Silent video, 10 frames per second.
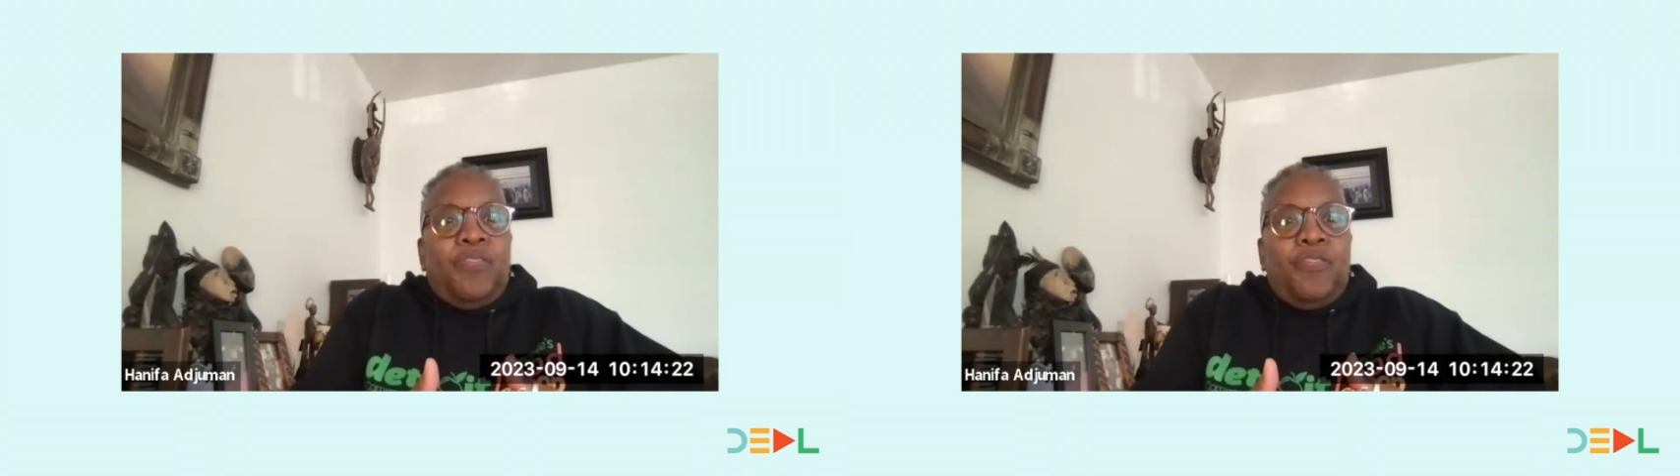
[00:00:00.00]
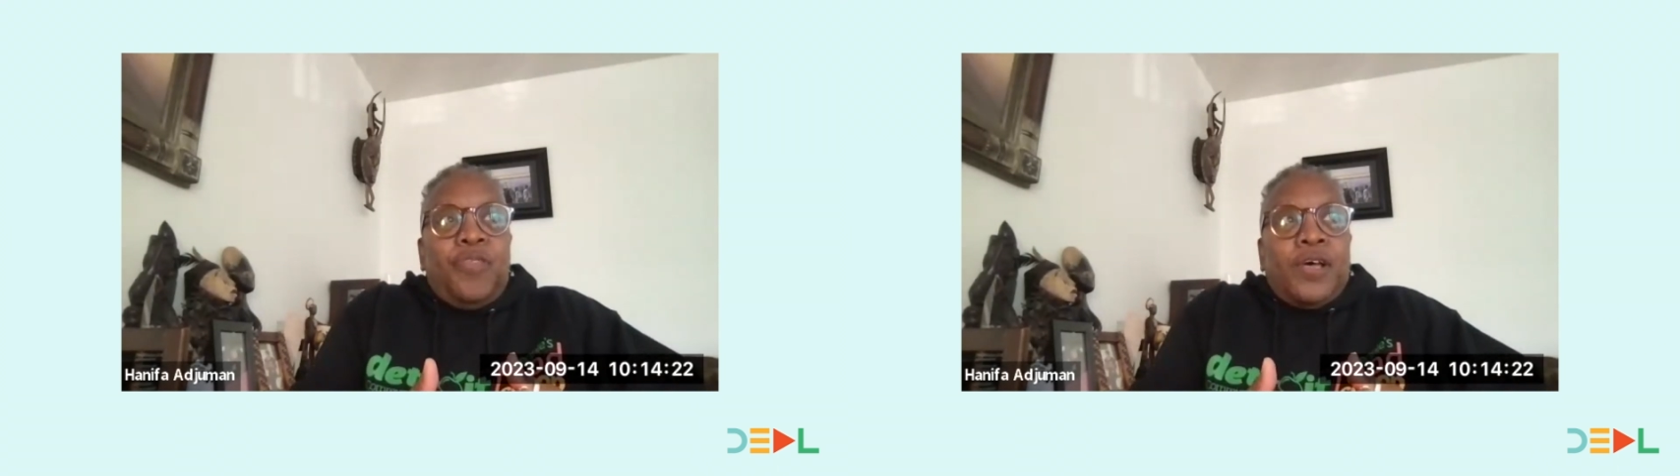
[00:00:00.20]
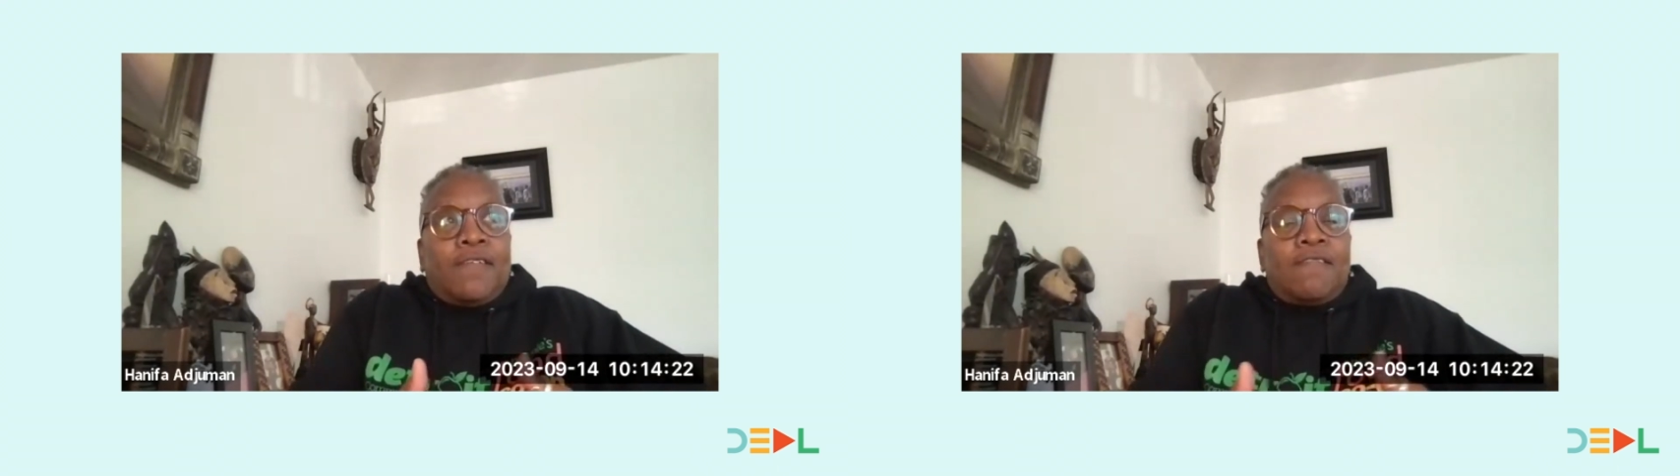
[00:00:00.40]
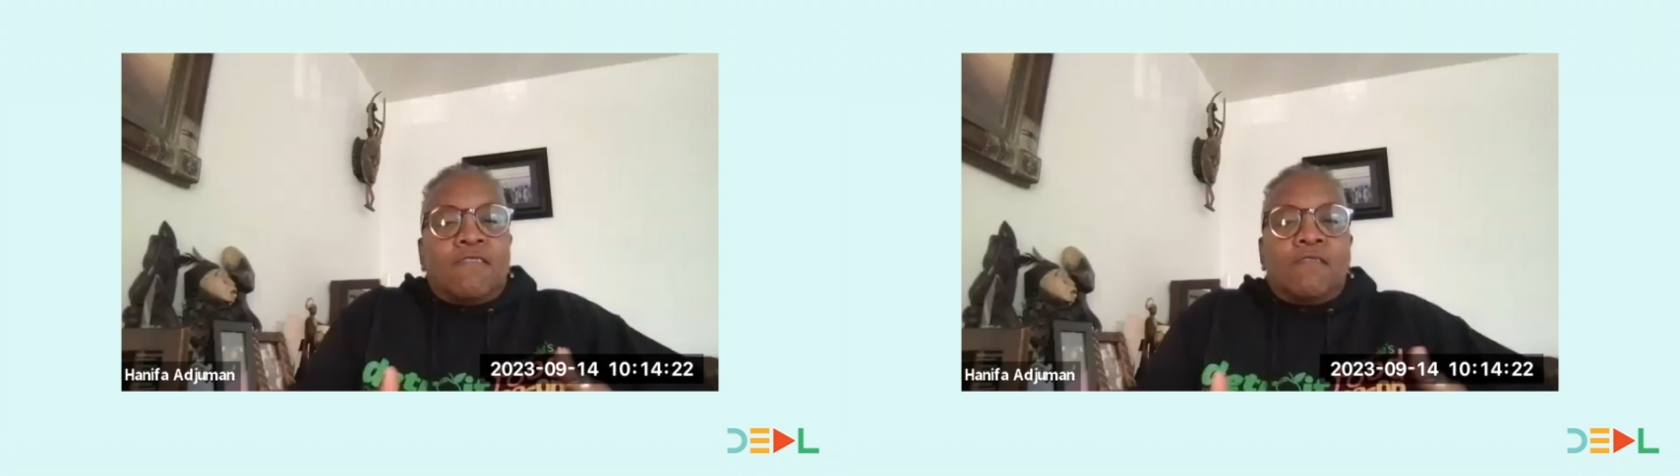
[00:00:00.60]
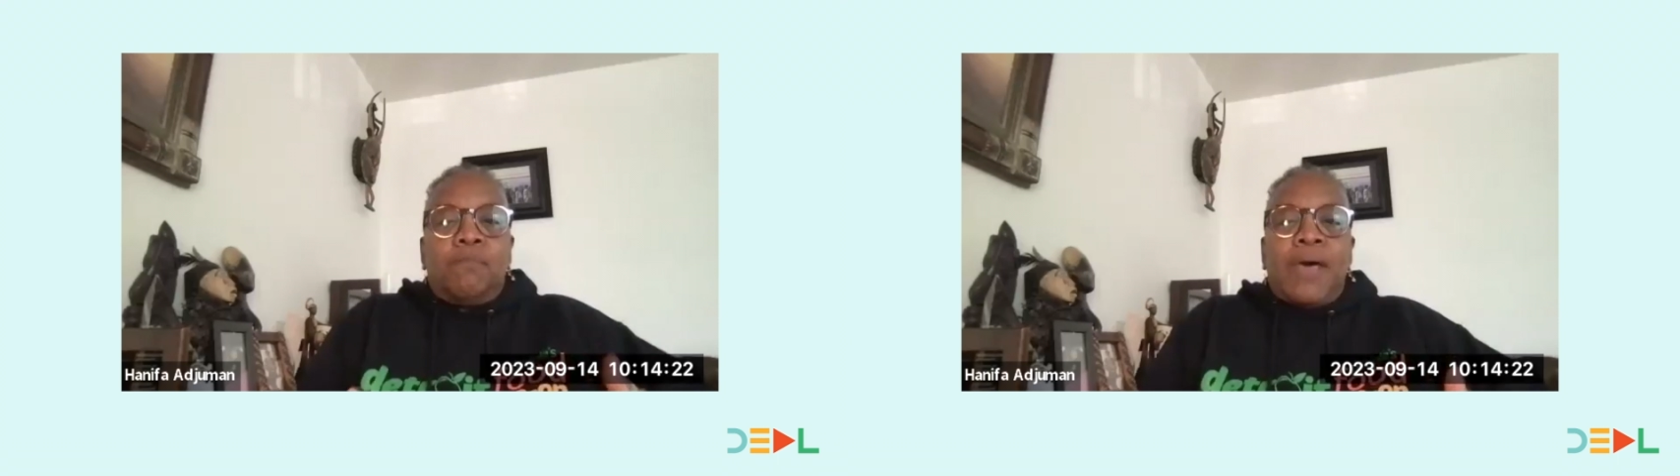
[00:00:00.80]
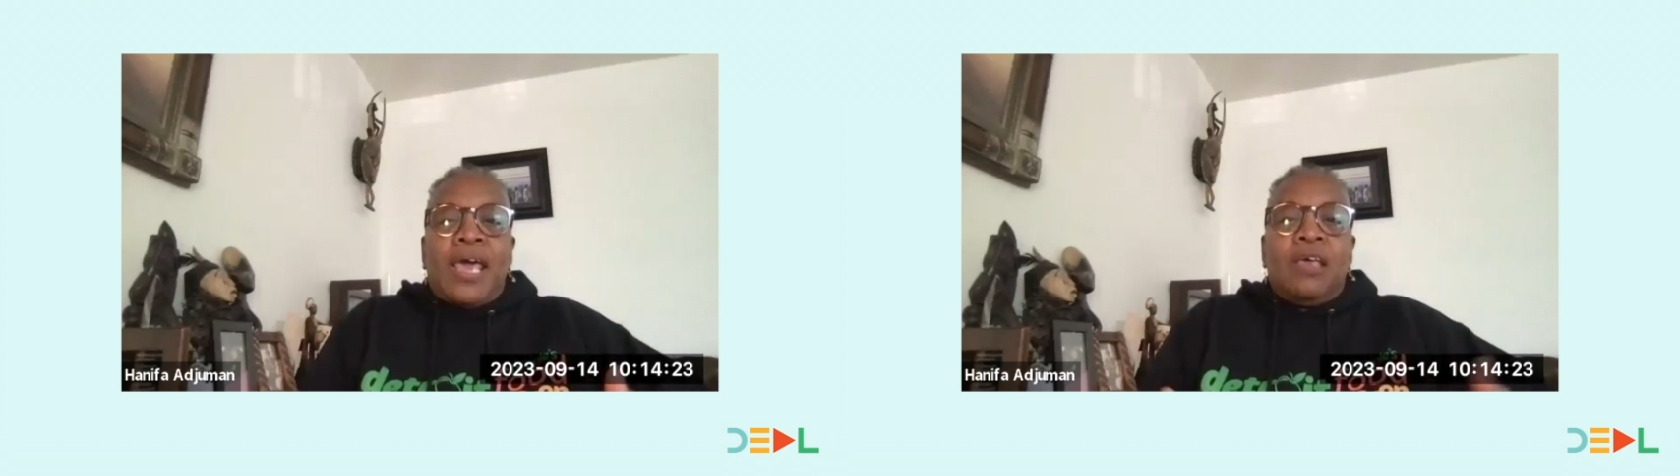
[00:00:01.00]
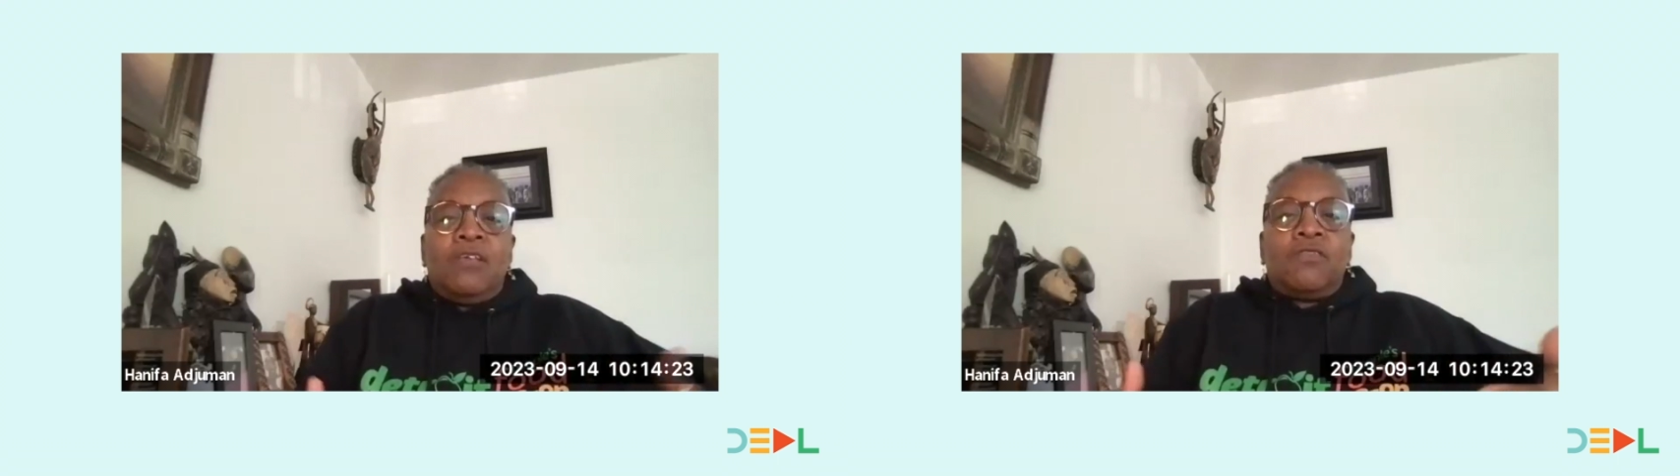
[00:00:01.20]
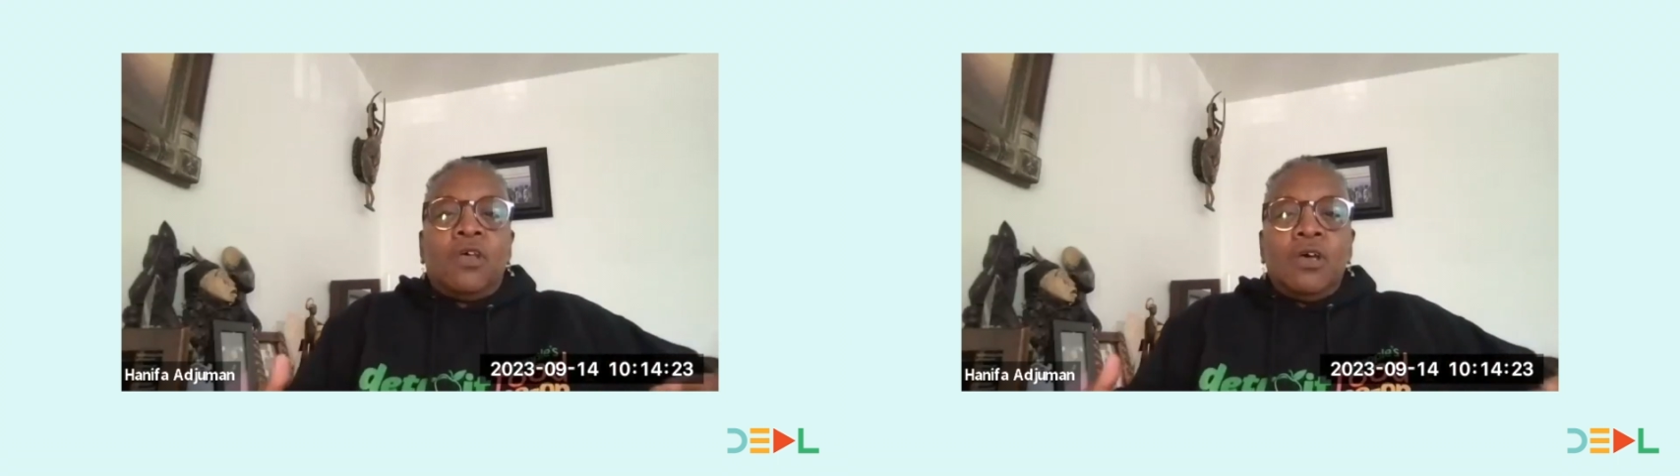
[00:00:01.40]
the
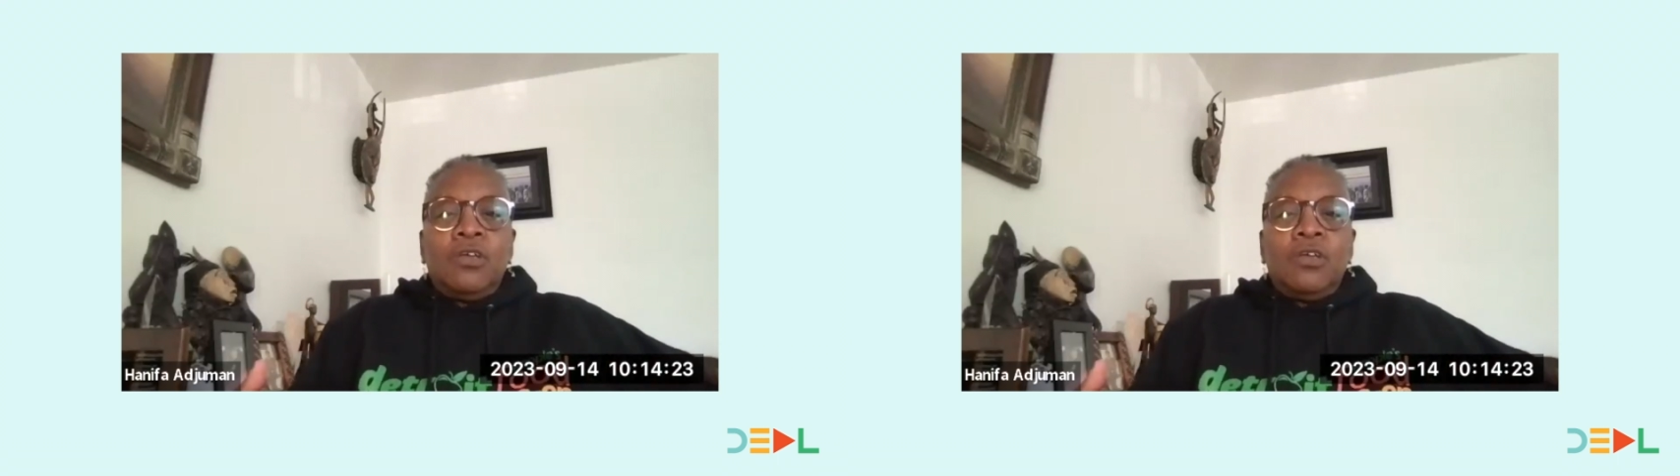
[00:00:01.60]
space